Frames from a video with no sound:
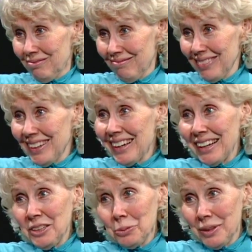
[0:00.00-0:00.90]
Right.
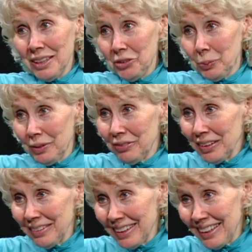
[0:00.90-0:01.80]
I know my husband
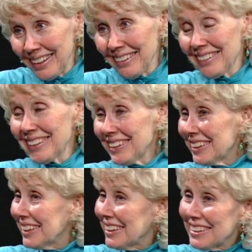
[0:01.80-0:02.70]
found that out,
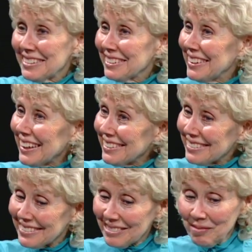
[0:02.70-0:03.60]
and so
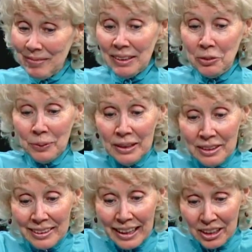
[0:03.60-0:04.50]
that's that's one of
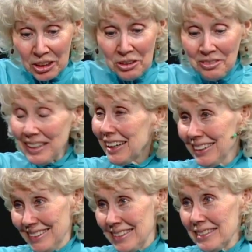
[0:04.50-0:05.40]
the hard
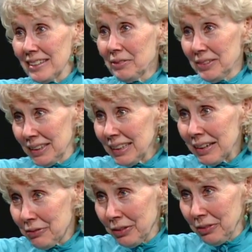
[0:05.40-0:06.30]
realities of the
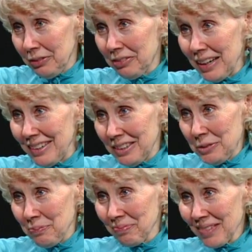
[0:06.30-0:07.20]
life of a writer.